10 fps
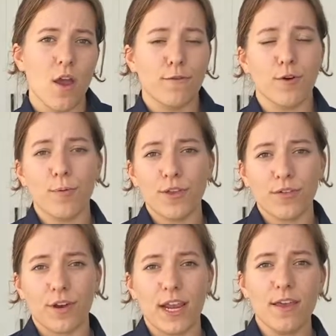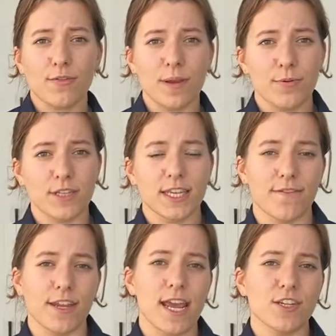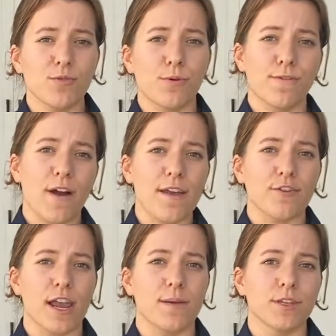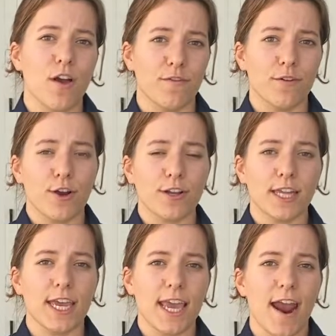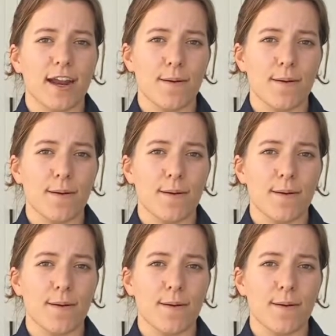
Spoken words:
4.3, 3.7, and 2.5 grams of broccoli, carrot,